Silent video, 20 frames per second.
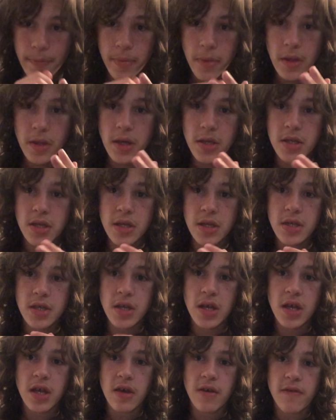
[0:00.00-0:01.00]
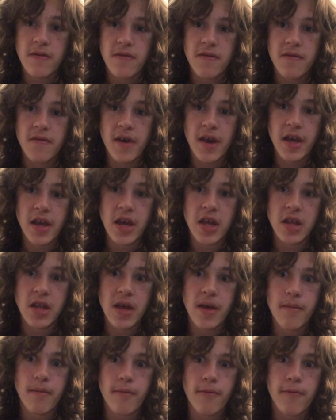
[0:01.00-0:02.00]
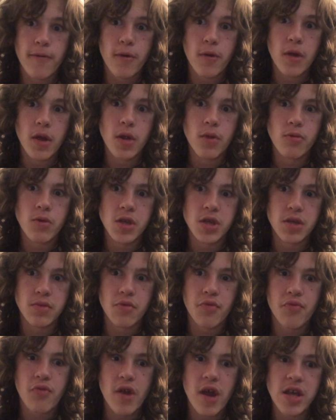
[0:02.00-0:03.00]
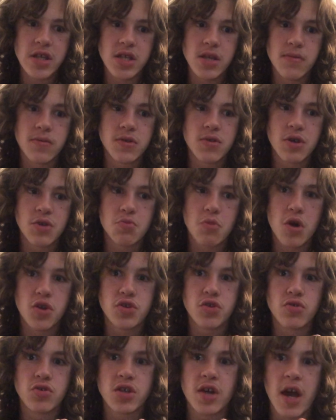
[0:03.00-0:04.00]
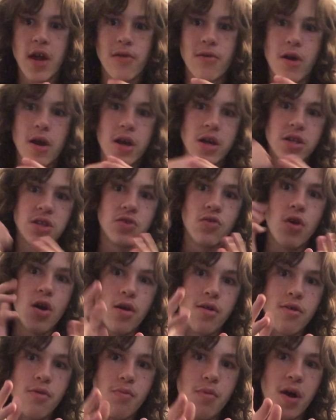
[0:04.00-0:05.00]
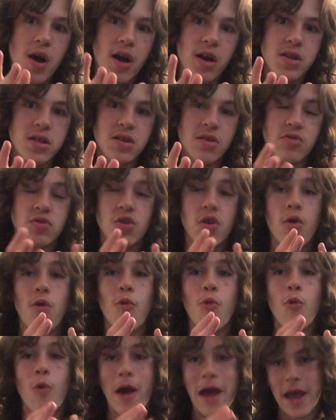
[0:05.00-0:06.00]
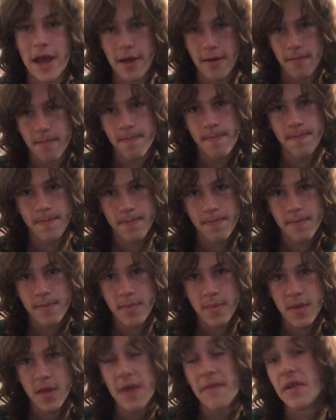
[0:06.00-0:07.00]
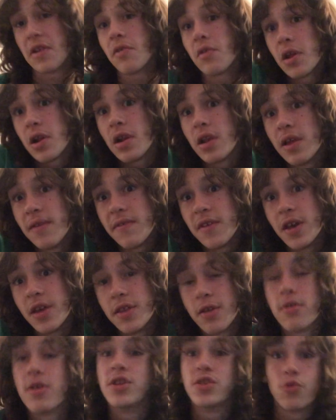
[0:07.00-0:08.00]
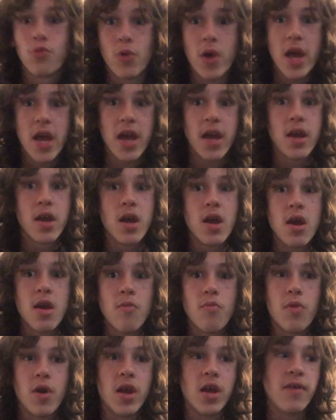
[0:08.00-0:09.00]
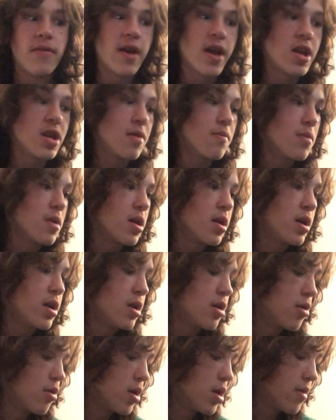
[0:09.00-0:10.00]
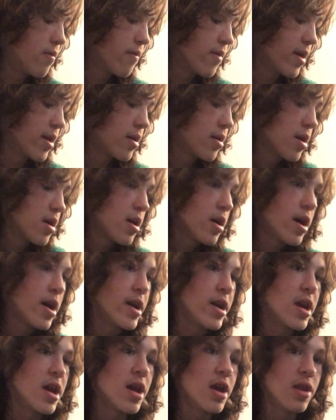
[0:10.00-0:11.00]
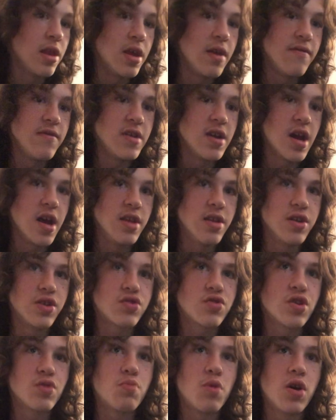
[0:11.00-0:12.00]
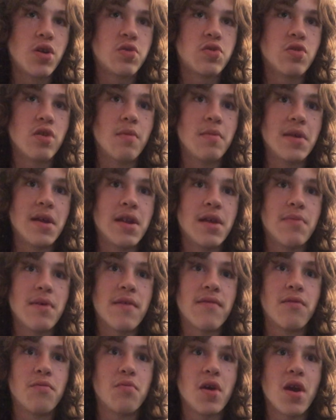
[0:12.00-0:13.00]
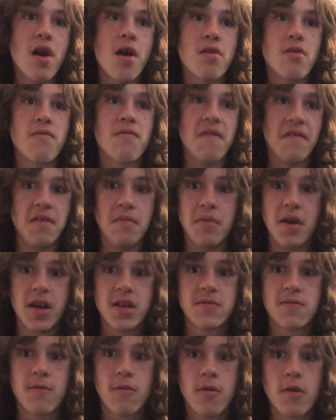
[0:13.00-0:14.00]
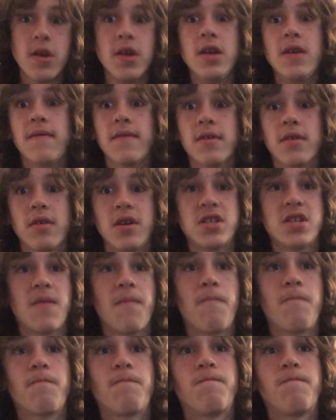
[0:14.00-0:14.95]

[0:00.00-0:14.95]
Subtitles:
this is if I get them for a reasonable price. If Stretch Monster skyrockets to $100, there's no way. If I don't get Olivia, there is a way. But if I end up, if, like, I get Olivia and then Stretch Monster, I'm going to end up having to pay $150 for it, even though that's a